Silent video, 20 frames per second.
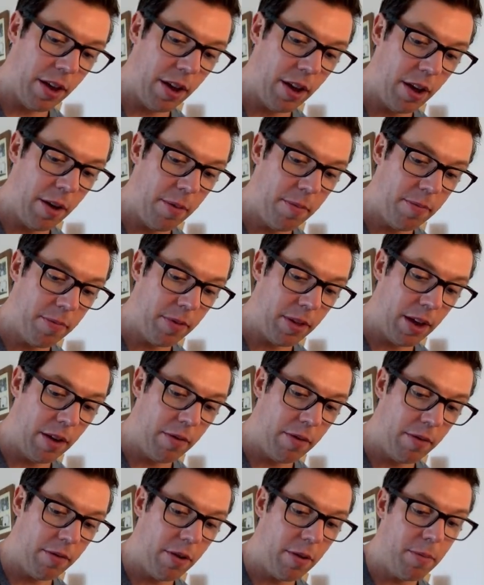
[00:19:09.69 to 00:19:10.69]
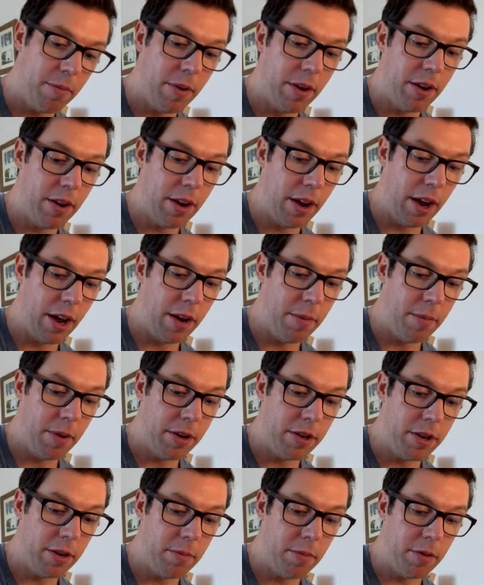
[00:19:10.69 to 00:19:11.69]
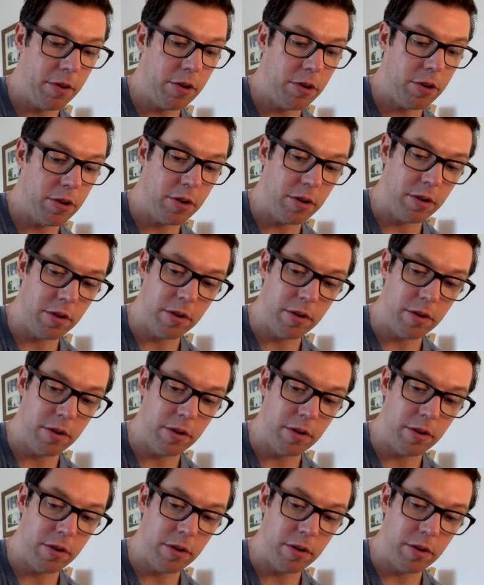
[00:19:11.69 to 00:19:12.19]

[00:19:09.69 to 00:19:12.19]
If I've not been animating much,